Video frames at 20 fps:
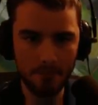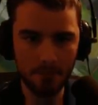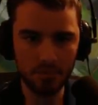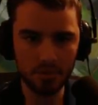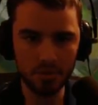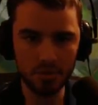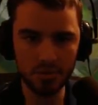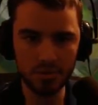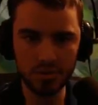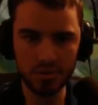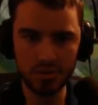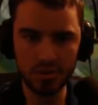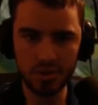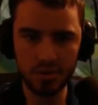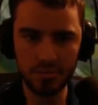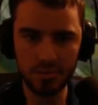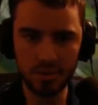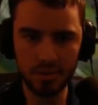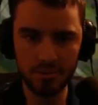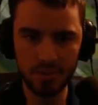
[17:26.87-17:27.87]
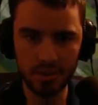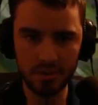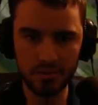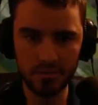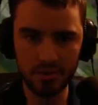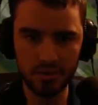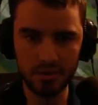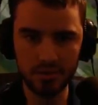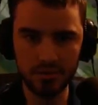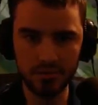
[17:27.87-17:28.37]
Going W the back
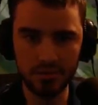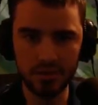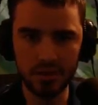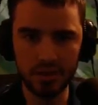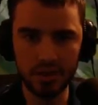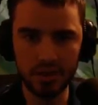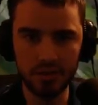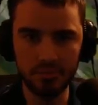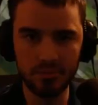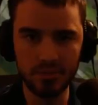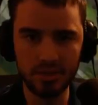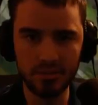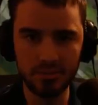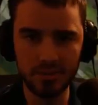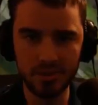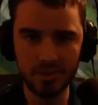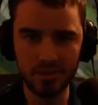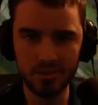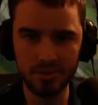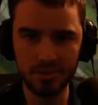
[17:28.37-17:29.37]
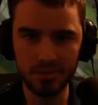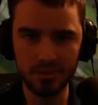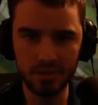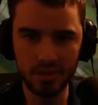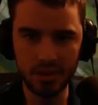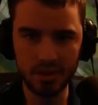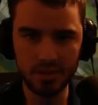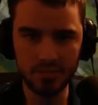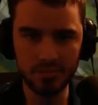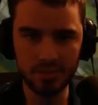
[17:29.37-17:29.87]
wave. I kind of missed my W.
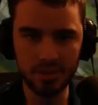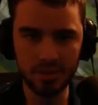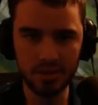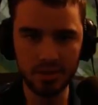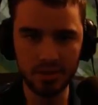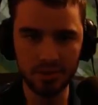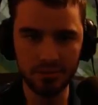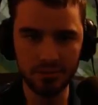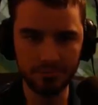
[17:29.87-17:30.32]
That's embarrassing.